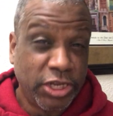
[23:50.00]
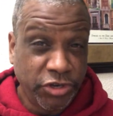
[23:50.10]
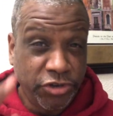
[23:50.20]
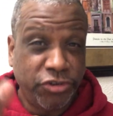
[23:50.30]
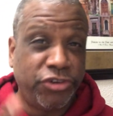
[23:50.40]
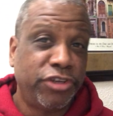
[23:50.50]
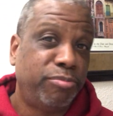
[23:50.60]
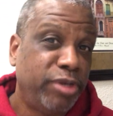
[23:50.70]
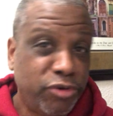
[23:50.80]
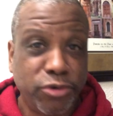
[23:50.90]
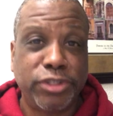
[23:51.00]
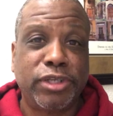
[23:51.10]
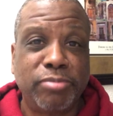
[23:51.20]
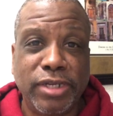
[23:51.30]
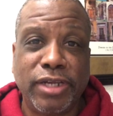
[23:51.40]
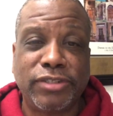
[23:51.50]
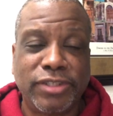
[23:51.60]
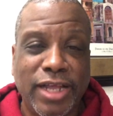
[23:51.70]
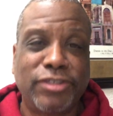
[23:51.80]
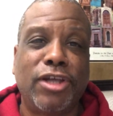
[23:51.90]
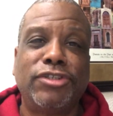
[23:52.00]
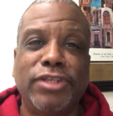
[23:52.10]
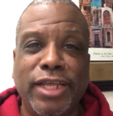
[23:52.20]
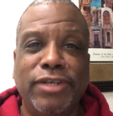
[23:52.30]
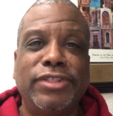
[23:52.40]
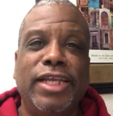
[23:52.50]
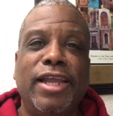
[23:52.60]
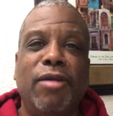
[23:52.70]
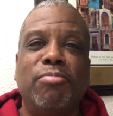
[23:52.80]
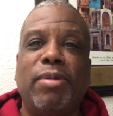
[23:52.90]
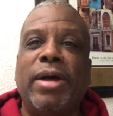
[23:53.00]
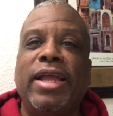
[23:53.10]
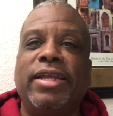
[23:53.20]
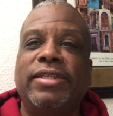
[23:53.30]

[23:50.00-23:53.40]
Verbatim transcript: you should be doing something else. I'll talk to you later. Take care. Bye-bye.